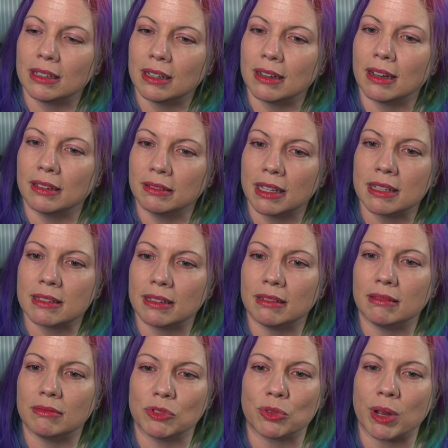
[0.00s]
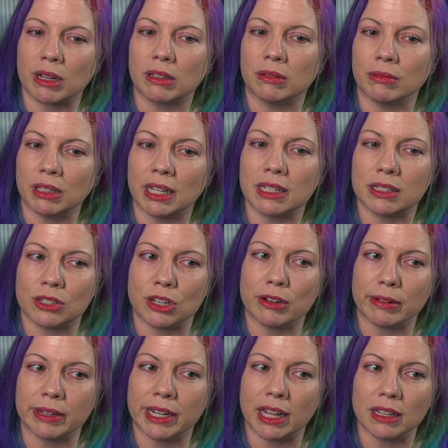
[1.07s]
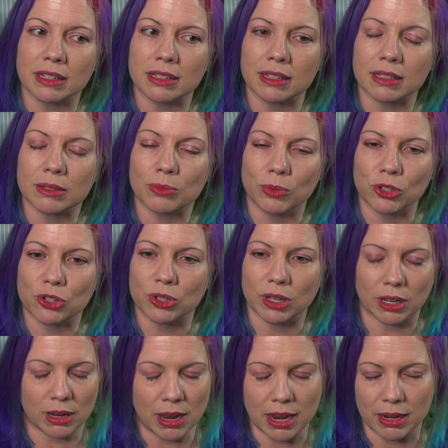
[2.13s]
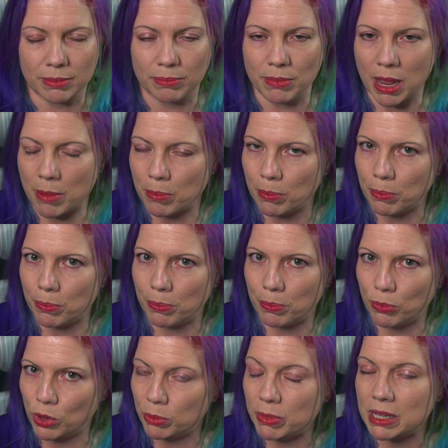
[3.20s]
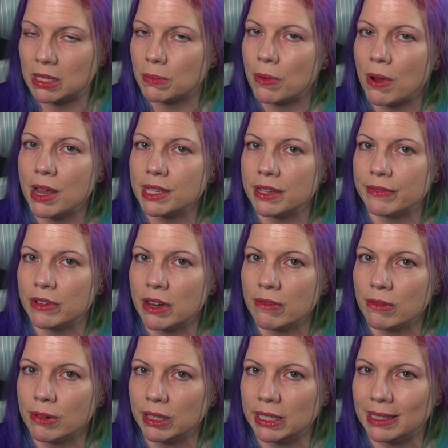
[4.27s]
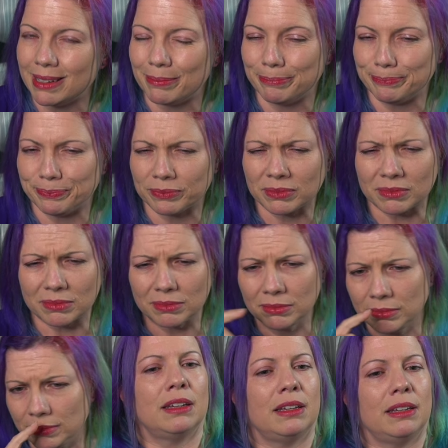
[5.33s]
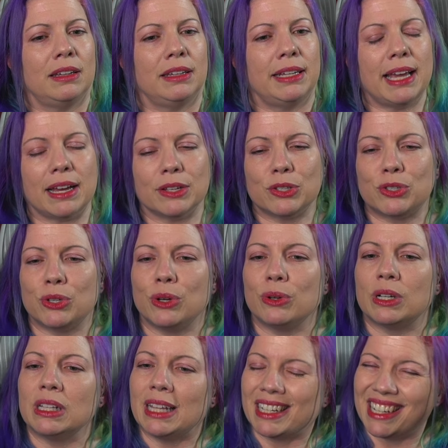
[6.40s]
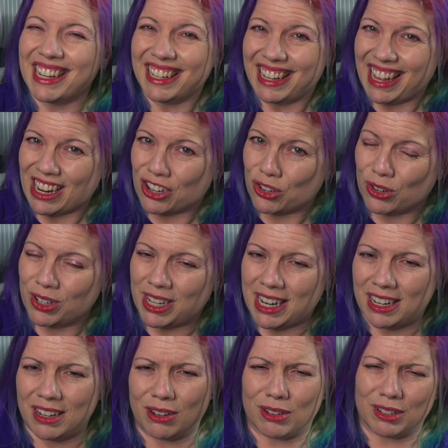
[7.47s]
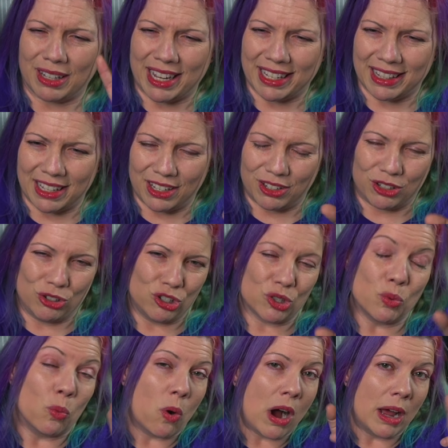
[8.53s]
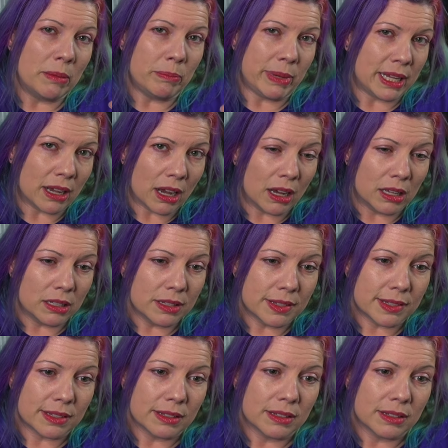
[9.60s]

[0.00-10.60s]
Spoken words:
unless it directly relates to your analysis, which would be surprised if it ever really did. Yeah, so collecting extra data or like that you just want because